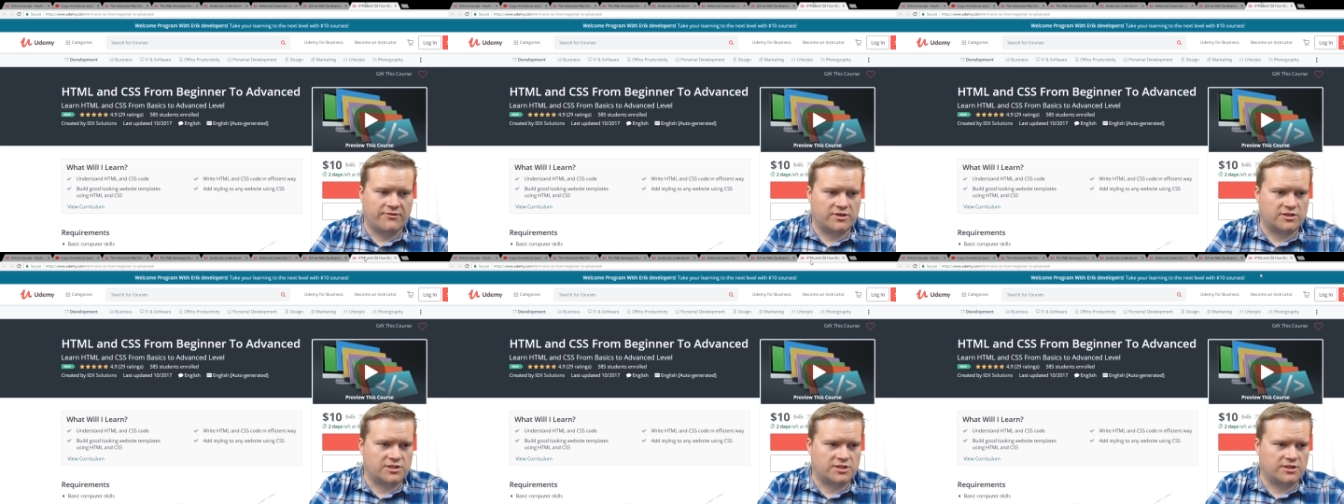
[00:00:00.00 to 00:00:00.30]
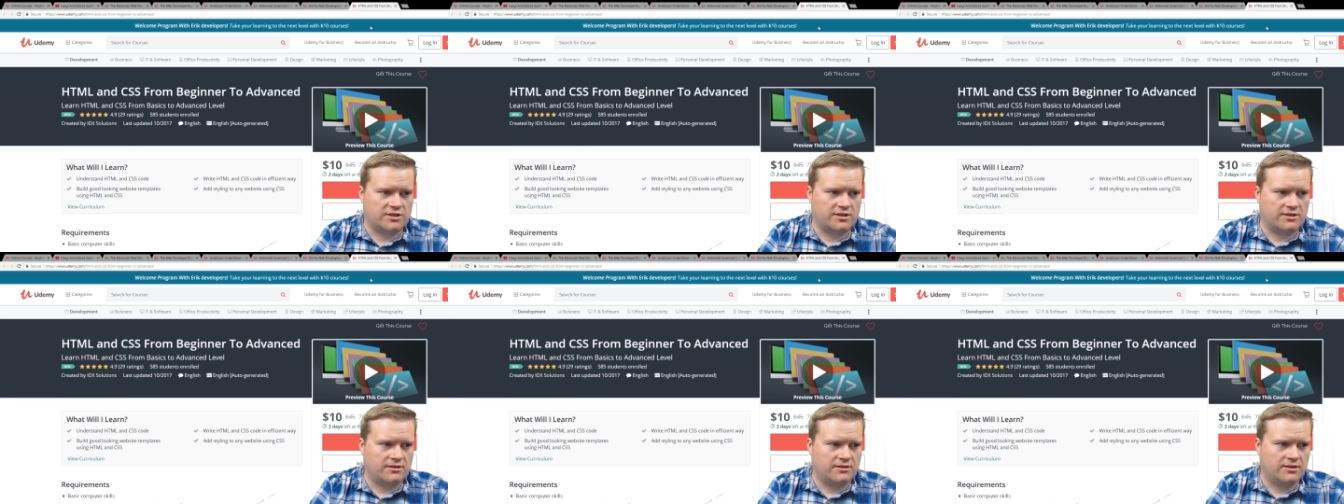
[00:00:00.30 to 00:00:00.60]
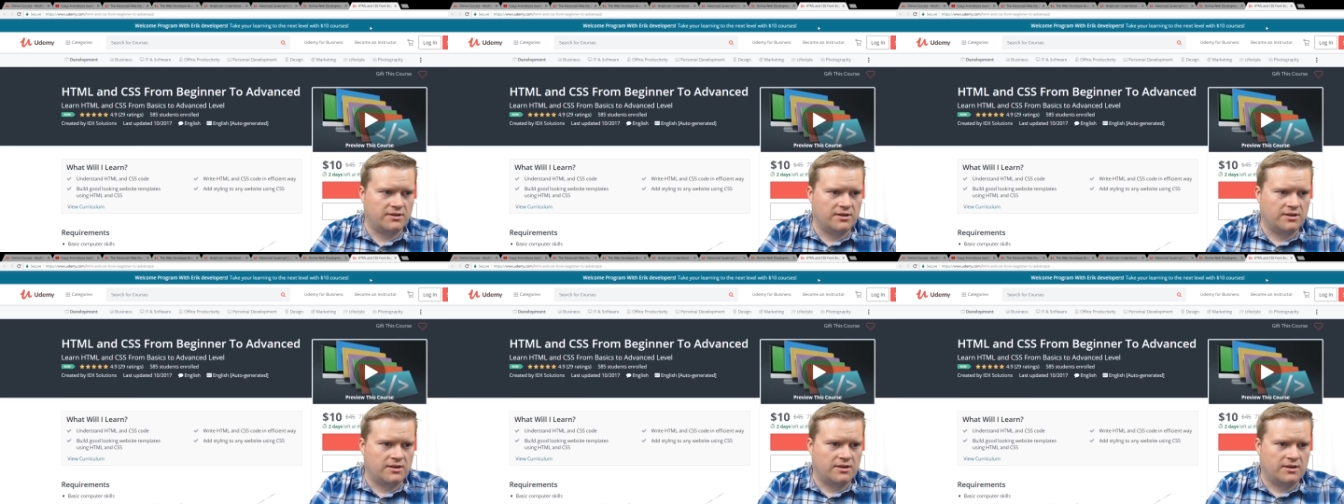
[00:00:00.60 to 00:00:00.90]
sure.
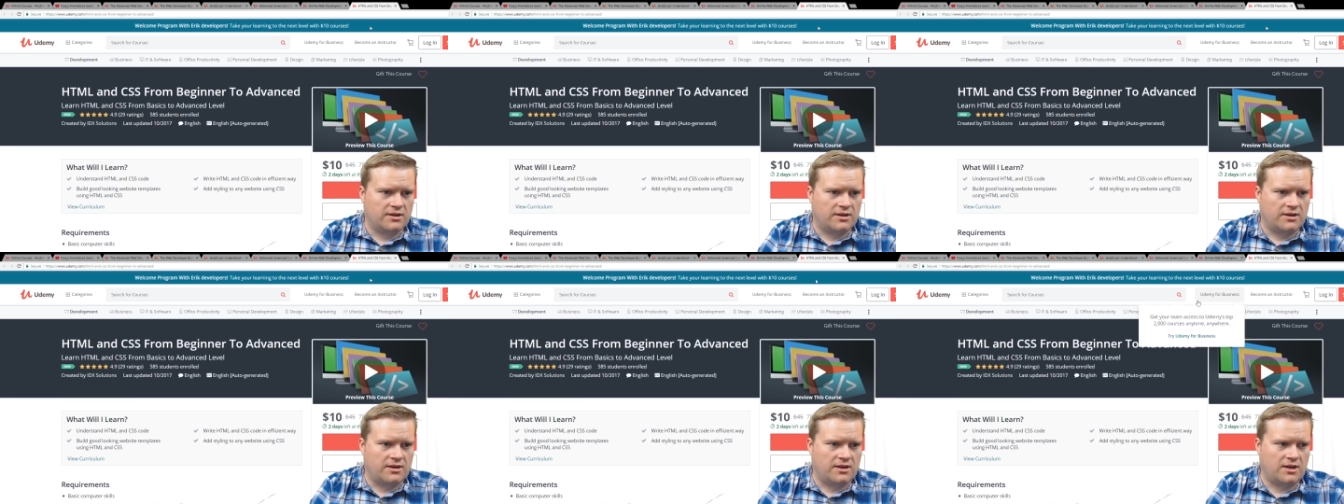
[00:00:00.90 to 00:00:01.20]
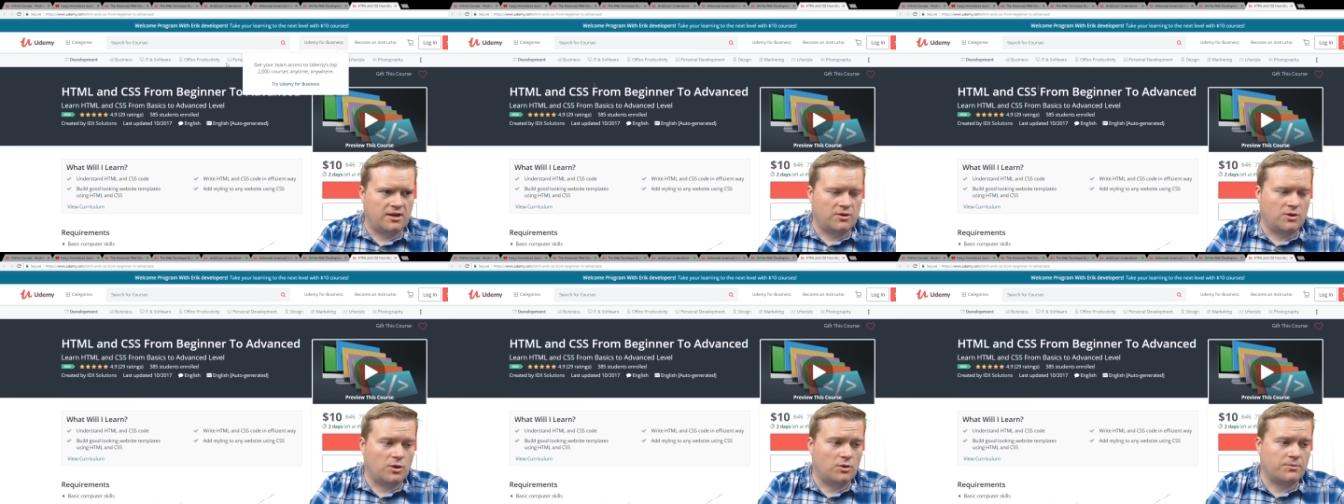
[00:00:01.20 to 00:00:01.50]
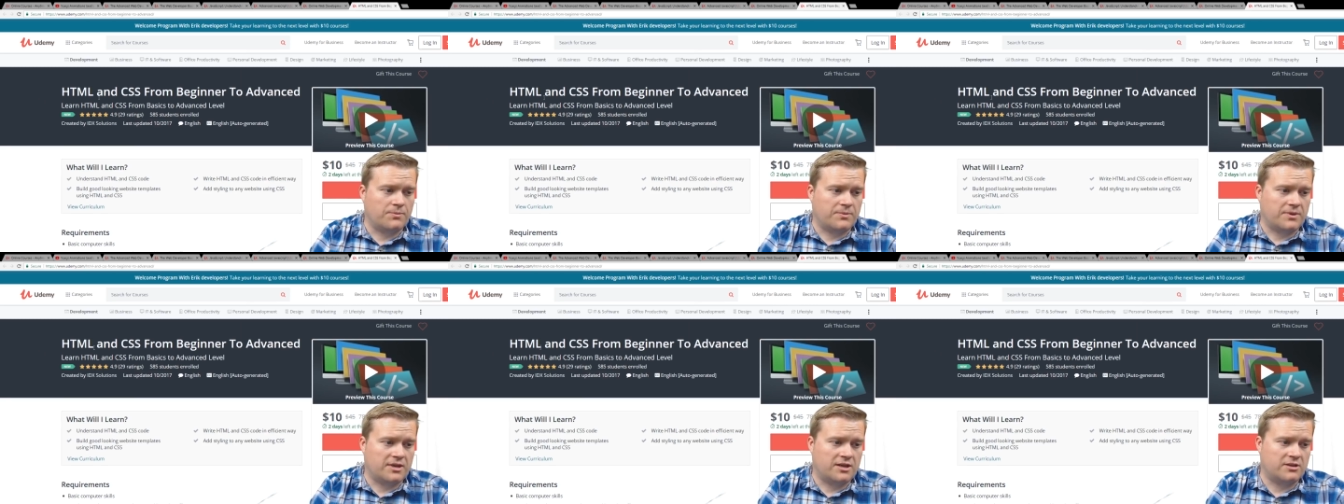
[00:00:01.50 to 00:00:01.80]
Uh,
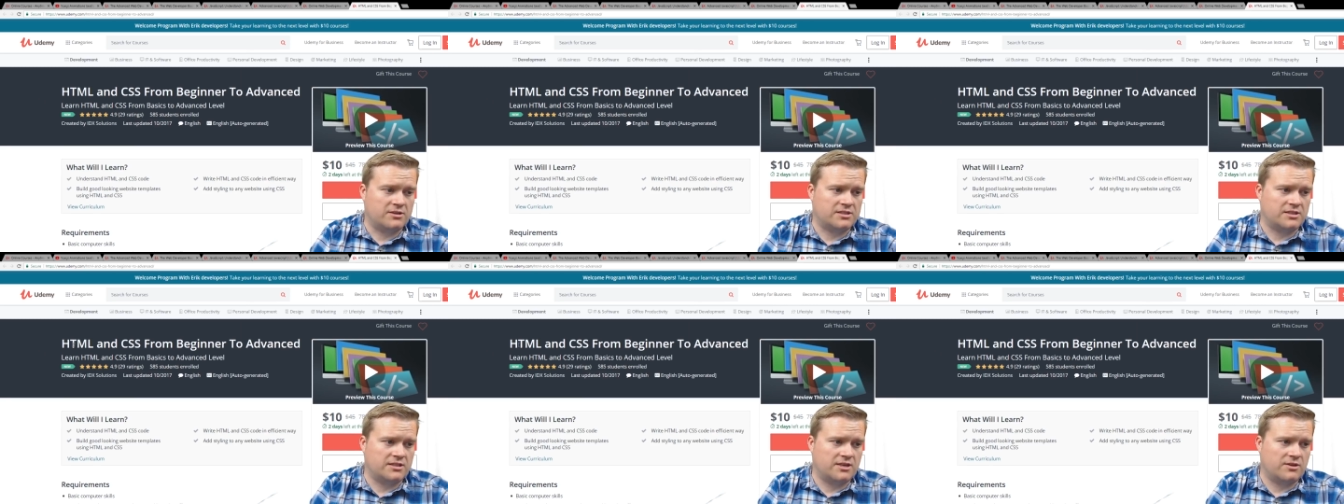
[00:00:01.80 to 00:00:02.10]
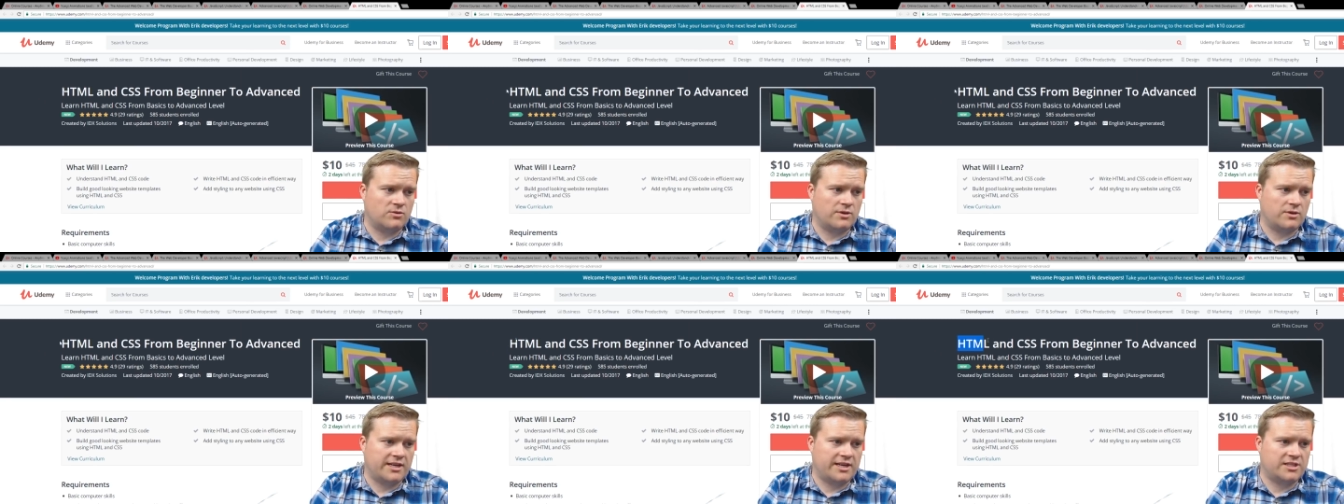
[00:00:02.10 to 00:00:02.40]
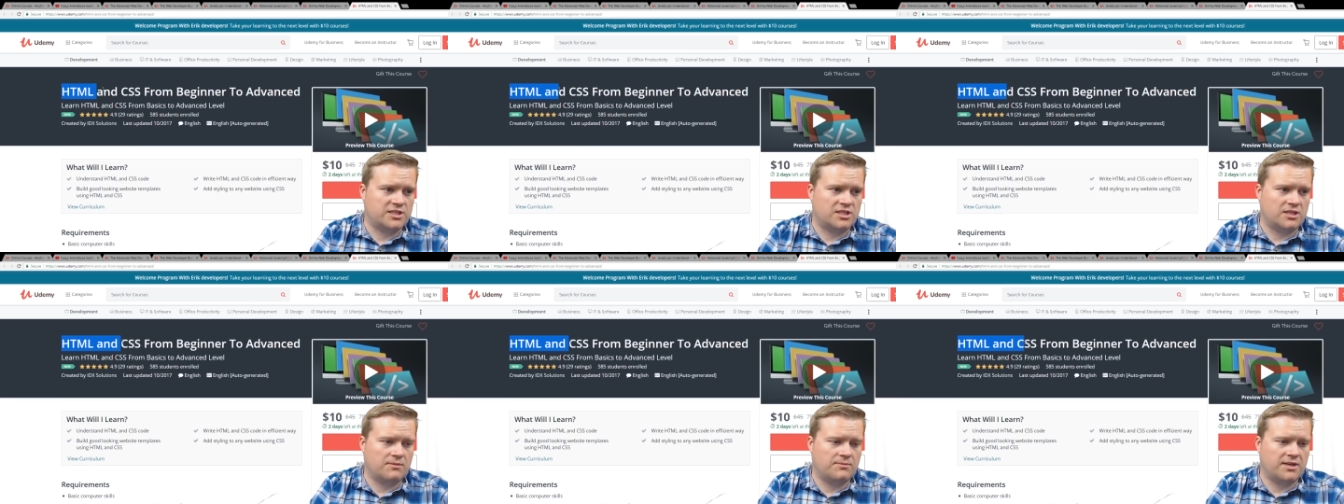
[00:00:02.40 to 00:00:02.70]
oh, here's another one:
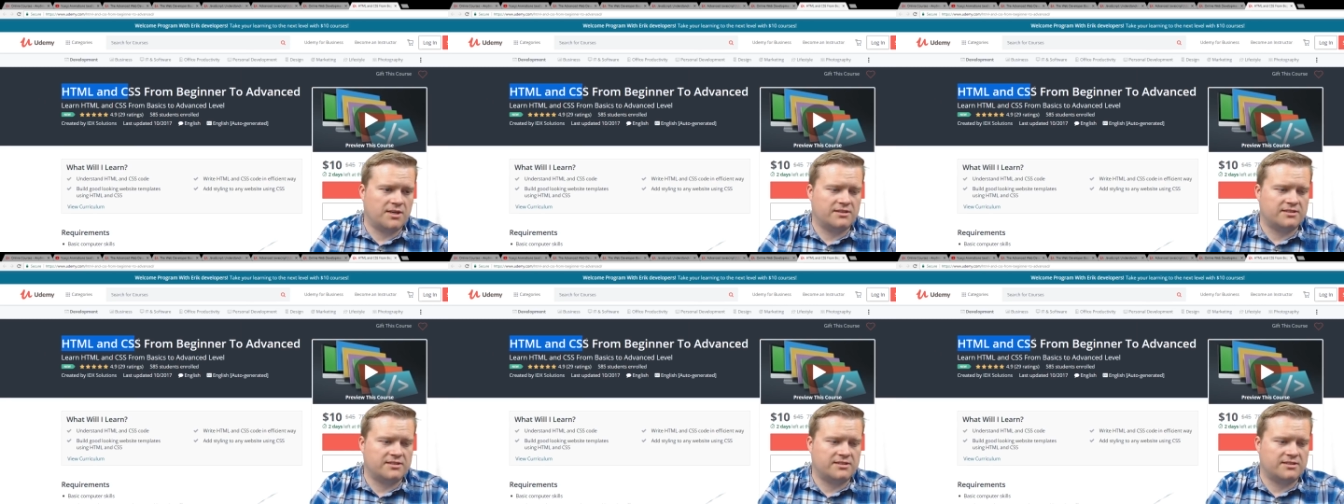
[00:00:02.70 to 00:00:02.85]
HTML,